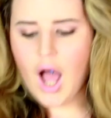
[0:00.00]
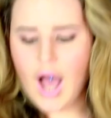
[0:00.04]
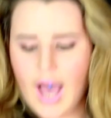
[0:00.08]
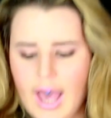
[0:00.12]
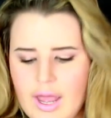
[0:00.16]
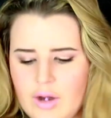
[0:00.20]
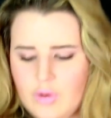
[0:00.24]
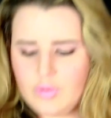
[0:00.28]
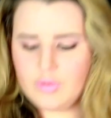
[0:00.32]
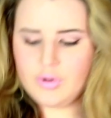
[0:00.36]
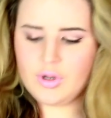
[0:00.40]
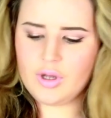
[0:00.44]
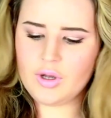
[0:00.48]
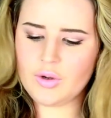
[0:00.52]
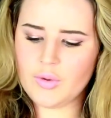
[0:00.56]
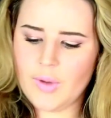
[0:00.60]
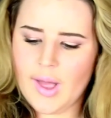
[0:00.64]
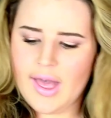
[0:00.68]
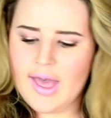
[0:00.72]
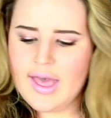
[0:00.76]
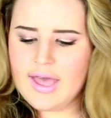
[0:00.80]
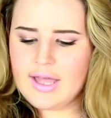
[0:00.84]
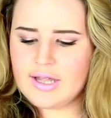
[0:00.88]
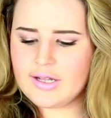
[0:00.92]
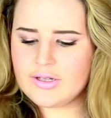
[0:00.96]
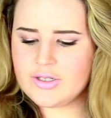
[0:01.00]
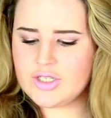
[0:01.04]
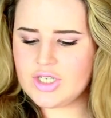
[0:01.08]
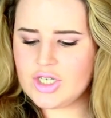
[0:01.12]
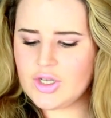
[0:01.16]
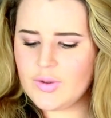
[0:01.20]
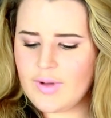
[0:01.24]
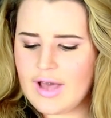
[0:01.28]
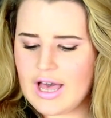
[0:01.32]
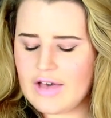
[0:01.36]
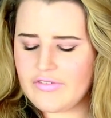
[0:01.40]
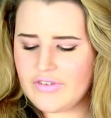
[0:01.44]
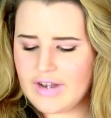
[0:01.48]
I don't know. Do
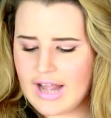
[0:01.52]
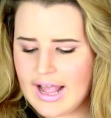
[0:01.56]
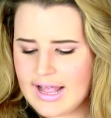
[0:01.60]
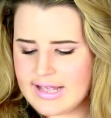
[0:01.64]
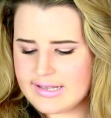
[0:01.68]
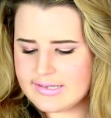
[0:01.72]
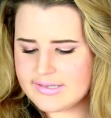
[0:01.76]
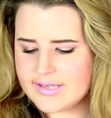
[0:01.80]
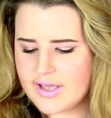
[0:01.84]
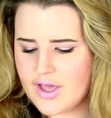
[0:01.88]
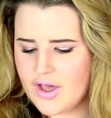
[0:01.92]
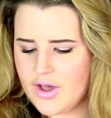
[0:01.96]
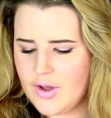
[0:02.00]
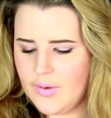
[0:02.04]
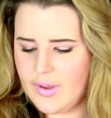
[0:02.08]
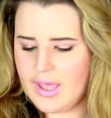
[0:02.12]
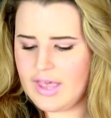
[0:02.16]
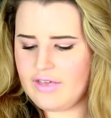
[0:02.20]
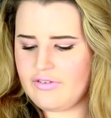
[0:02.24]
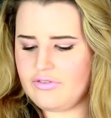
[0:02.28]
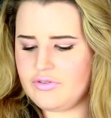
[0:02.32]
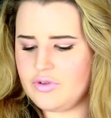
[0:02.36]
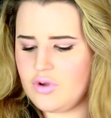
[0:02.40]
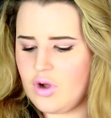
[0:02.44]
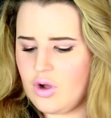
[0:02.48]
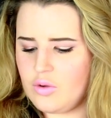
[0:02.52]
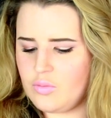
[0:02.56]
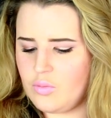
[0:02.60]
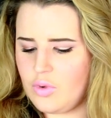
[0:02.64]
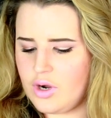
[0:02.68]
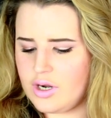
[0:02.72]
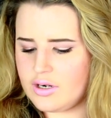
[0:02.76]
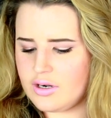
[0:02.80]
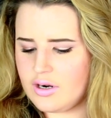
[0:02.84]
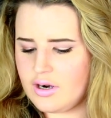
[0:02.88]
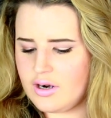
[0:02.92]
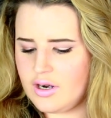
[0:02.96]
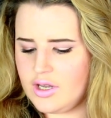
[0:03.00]
you have an SO? If not,
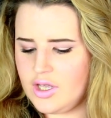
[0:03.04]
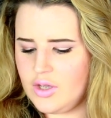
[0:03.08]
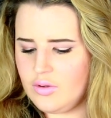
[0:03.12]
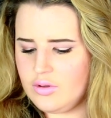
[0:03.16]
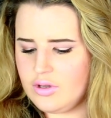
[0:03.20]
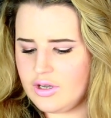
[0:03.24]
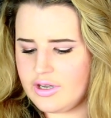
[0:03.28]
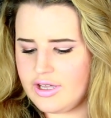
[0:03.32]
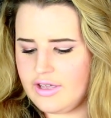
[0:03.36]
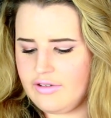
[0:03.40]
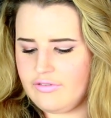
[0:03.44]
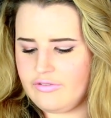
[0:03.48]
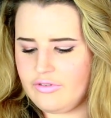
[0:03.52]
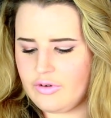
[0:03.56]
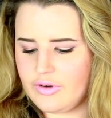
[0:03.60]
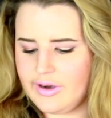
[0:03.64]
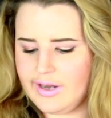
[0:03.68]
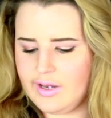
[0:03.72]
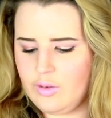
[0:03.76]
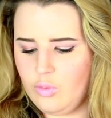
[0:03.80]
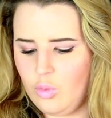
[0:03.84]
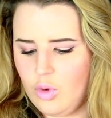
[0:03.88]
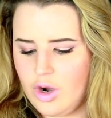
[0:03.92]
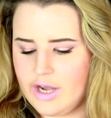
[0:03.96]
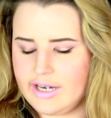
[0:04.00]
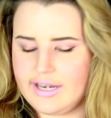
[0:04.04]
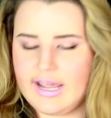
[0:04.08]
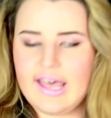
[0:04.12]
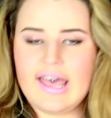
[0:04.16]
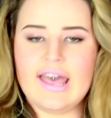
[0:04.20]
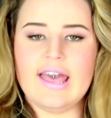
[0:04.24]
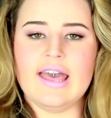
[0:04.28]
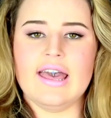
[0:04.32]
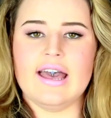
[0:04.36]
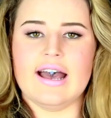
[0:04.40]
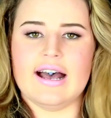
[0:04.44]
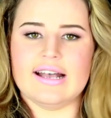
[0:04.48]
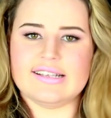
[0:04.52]
what are you looking for in one?
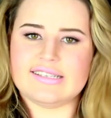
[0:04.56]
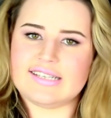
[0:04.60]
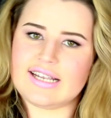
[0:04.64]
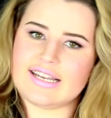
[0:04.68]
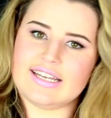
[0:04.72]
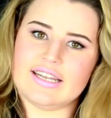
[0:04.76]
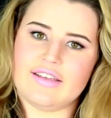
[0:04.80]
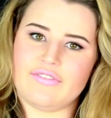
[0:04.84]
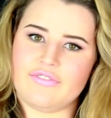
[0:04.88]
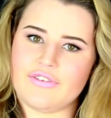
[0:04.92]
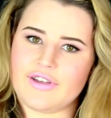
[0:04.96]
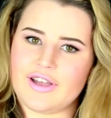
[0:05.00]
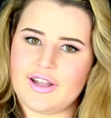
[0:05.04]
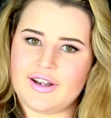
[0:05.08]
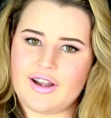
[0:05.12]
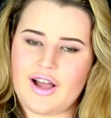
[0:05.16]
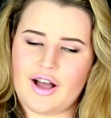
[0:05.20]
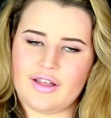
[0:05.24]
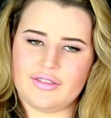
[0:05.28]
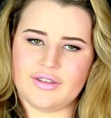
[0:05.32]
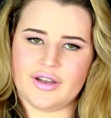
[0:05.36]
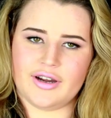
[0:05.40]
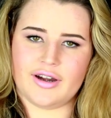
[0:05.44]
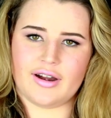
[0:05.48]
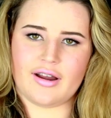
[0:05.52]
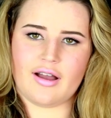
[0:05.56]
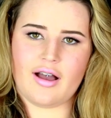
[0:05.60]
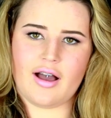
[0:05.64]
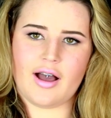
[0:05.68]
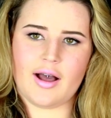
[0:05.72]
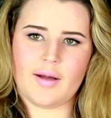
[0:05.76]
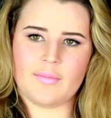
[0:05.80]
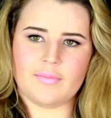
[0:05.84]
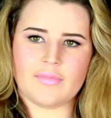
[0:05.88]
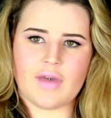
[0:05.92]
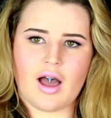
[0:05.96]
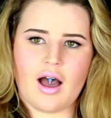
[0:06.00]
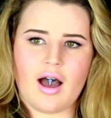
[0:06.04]
A significant other.
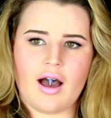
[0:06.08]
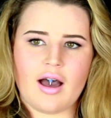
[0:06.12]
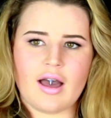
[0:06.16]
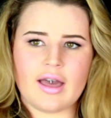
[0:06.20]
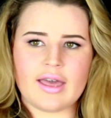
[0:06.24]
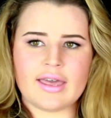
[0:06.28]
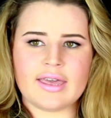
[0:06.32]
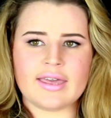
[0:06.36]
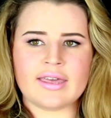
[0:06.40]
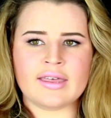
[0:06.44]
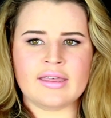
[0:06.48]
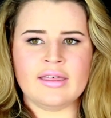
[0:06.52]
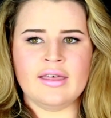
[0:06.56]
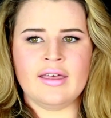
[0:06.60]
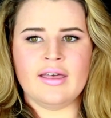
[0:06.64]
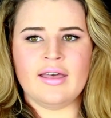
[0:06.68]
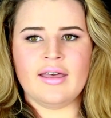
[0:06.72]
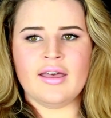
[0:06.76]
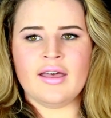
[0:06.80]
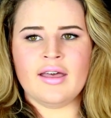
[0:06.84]
I